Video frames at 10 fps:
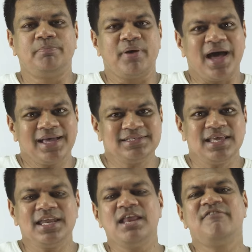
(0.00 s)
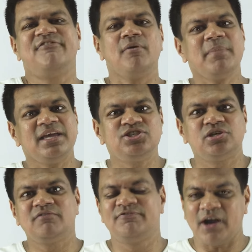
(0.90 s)
pass an
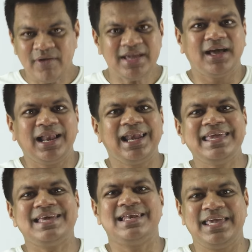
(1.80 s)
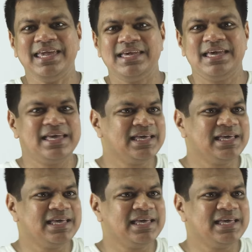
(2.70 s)
information very clearly?